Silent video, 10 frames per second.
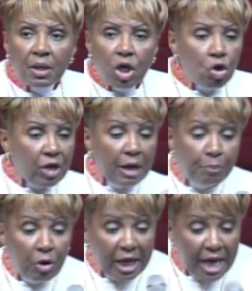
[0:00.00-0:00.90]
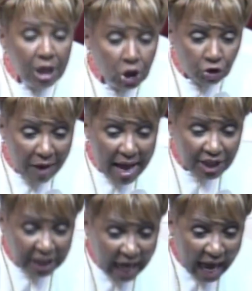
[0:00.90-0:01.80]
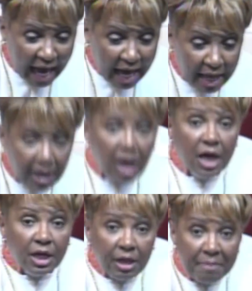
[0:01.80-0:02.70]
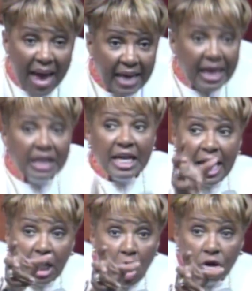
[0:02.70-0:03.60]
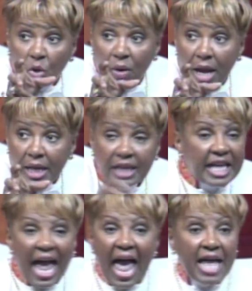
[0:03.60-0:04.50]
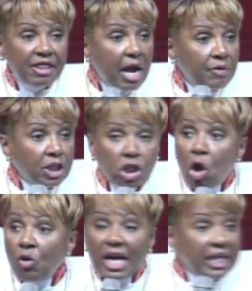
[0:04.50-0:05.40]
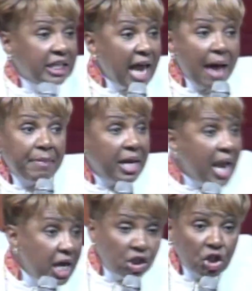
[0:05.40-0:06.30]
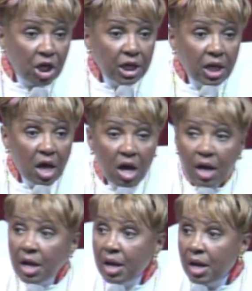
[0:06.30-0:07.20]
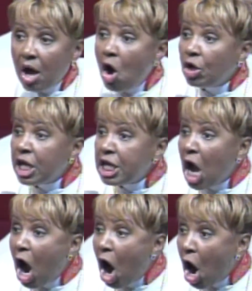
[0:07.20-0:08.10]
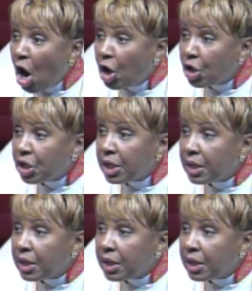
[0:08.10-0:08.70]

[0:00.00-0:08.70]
You can put it in the trash can. The man can take it on to where it is, and there is no contamination on the yard.